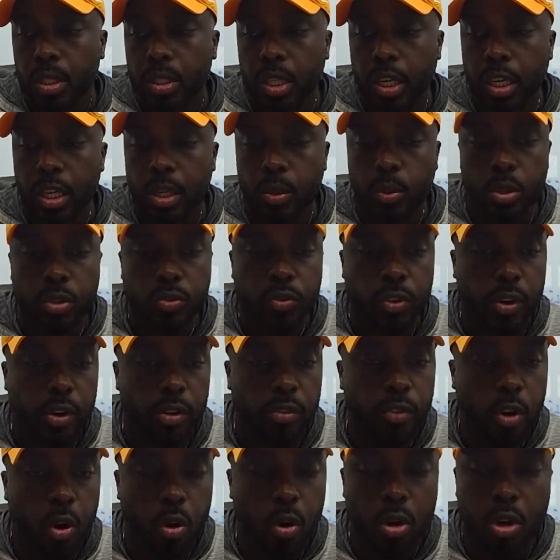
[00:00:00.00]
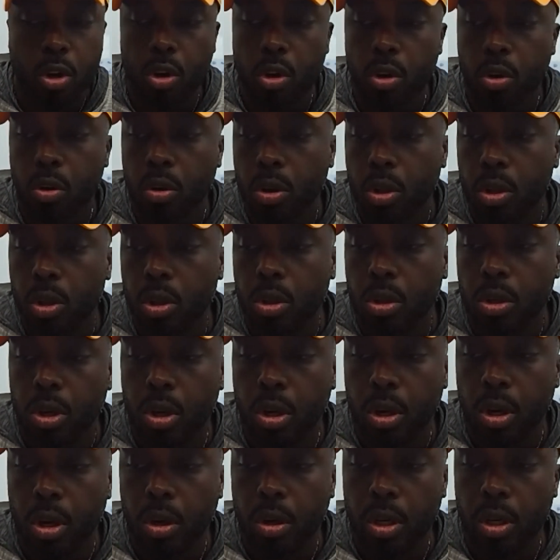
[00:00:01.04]
Tank was very vocal. You
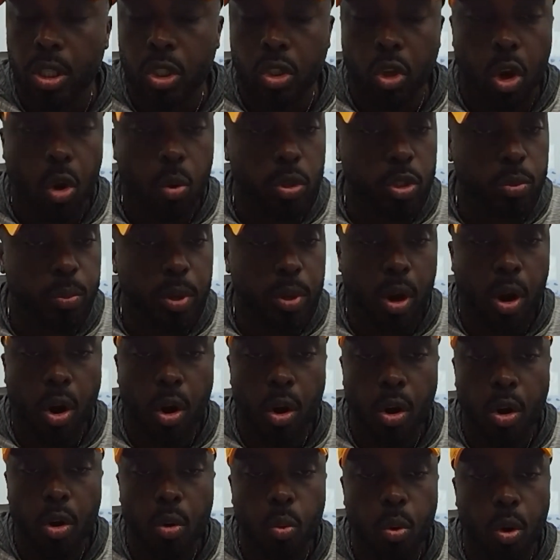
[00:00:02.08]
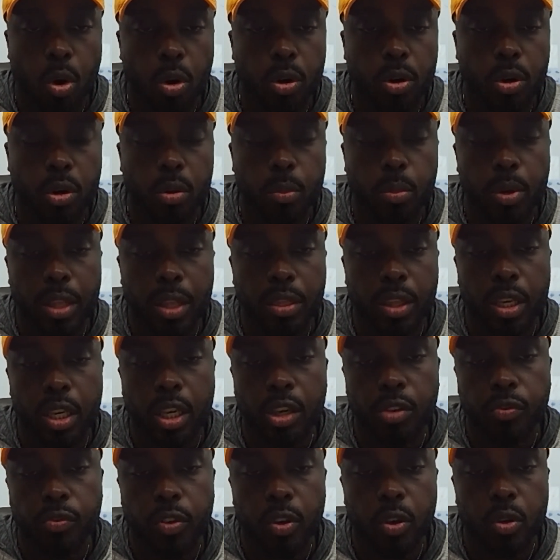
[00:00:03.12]
know, he's always been a hard worker, but I think
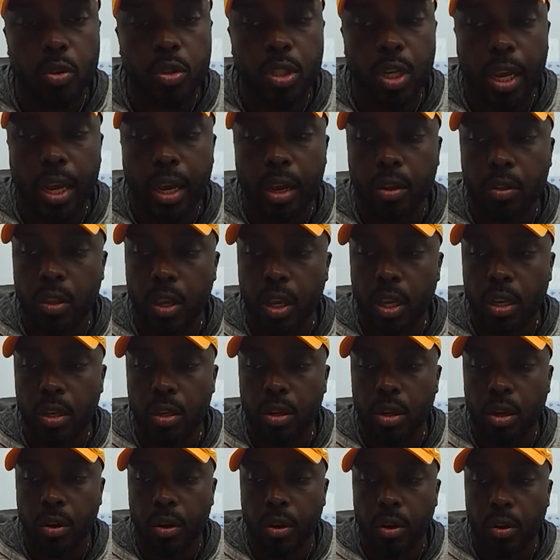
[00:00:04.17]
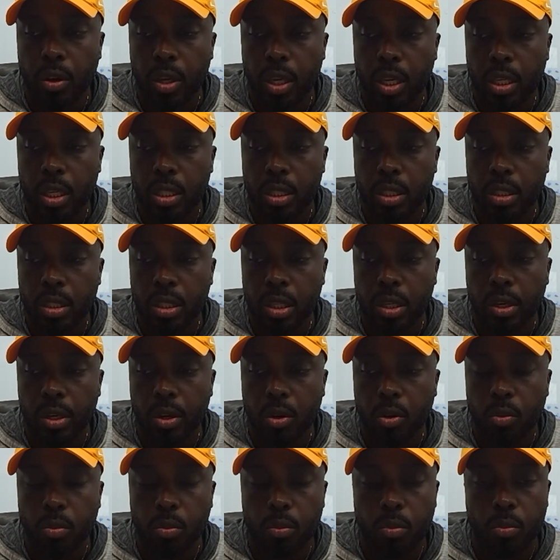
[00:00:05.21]
he feels now that, you know, he can, you
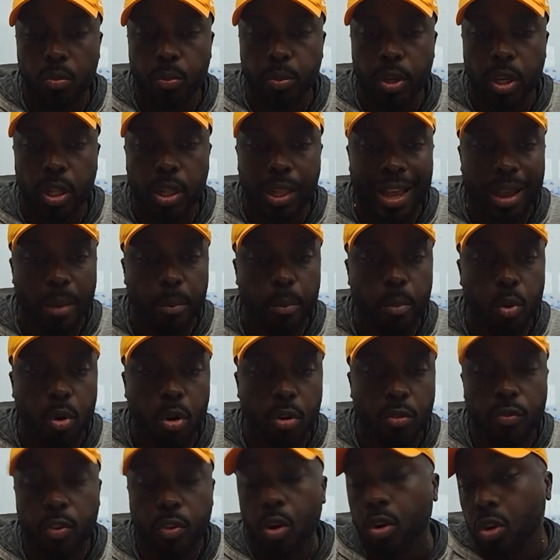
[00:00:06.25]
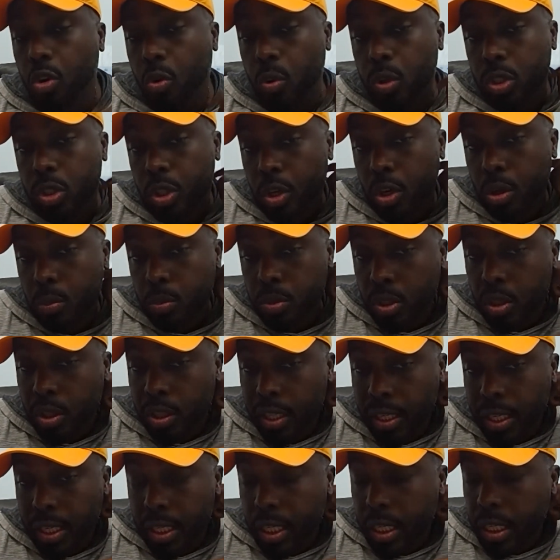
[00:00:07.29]
know, be a lot more vocal in terms of
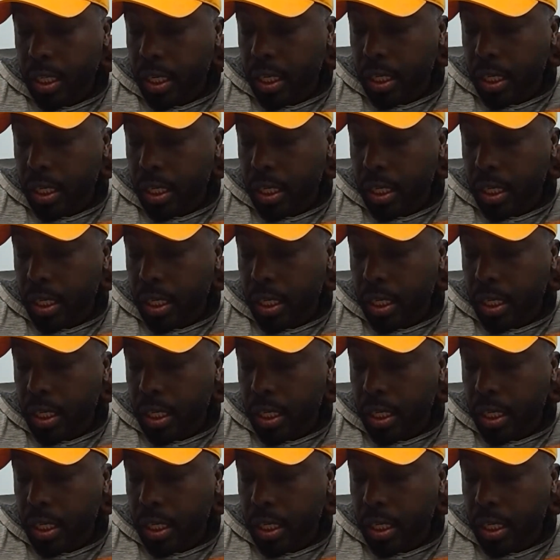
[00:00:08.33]
leading.